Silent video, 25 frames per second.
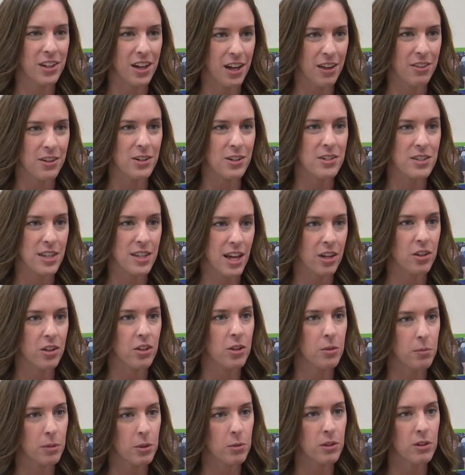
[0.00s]
others that
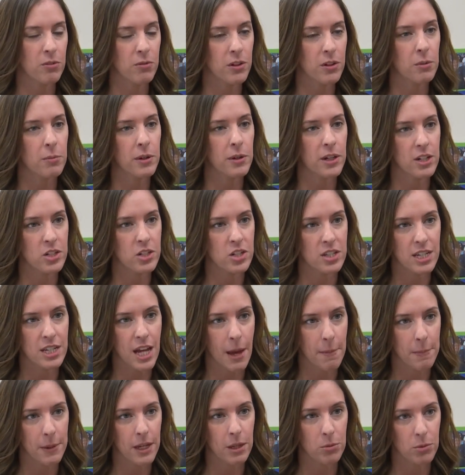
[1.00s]
could be referred but are just
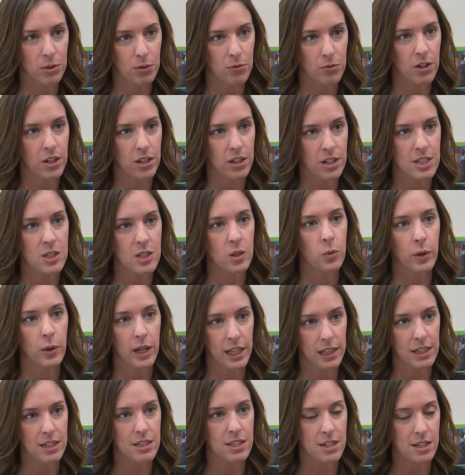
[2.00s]
not being referred because the
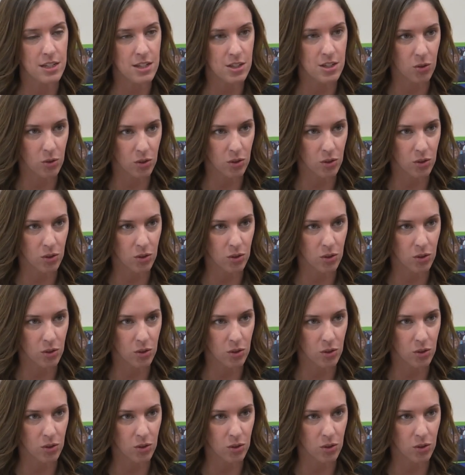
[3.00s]
wait list is so